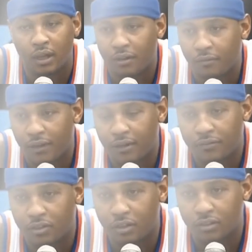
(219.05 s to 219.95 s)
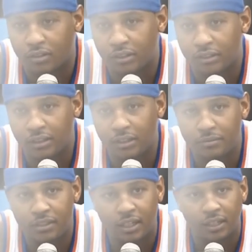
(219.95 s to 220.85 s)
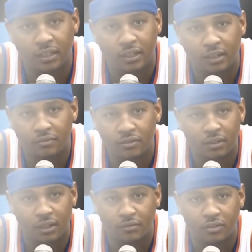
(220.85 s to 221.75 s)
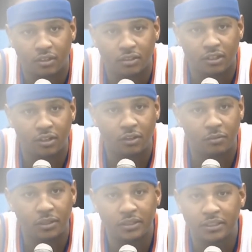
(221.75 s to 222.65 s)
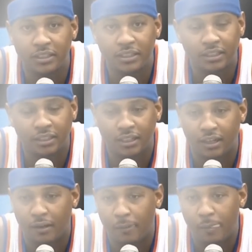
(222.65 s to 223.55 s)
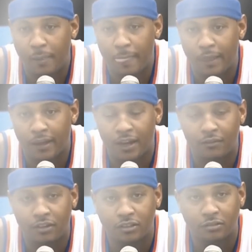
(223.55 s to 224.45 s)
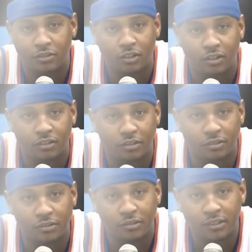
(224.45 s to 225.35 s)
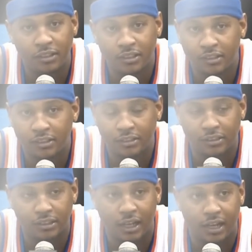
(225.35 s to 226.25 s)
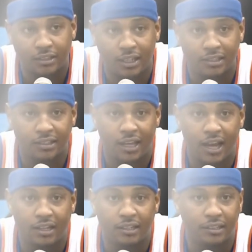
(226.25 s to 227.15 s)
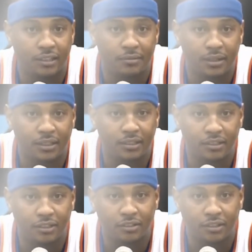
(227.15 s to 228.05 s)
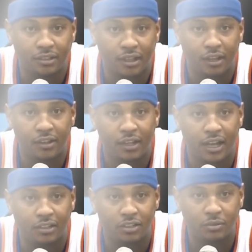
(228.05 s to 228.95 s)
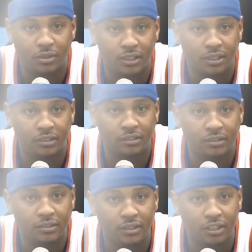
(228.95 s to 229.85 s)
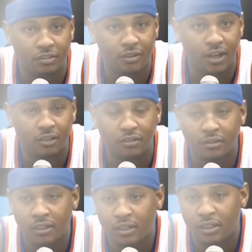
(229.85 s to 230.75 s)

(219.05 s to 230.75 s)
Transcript: I've talked to MJ. I've talked to Kobe. And I've also talked to guys like Scotty. I mean, you know, other guys who was in the triangle.